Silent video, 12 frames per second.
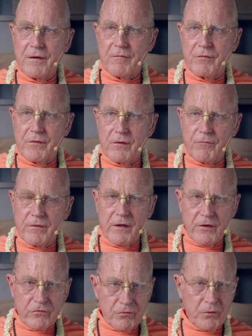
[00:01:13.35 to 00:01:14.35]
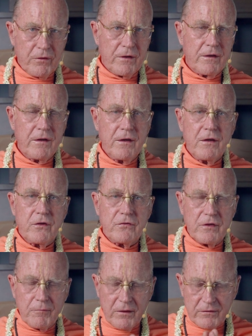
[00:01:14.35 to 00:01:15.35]
Vrindavan Eshwari,
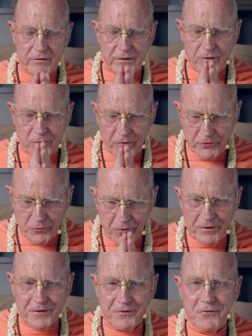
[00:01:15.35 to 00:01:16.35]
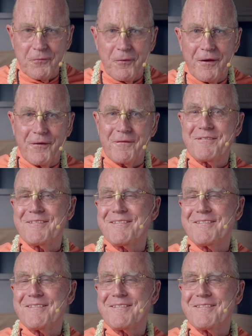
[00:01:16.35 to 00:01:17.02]
Srimati Radharani's smile.